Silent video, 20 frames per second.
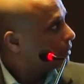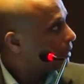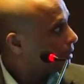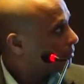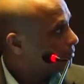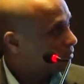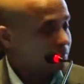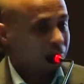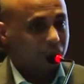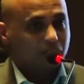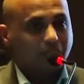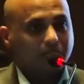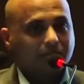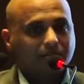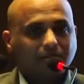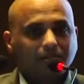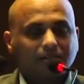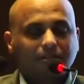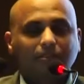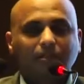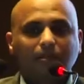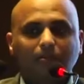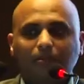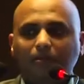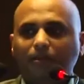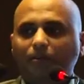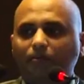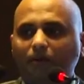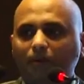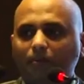I'm from Ujaas Energy
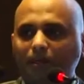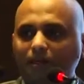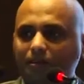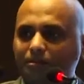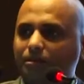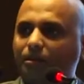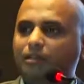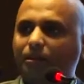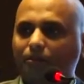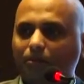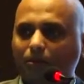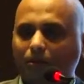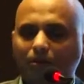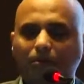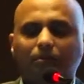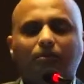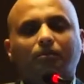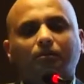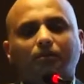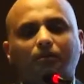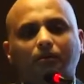Limited. We are based in Indore.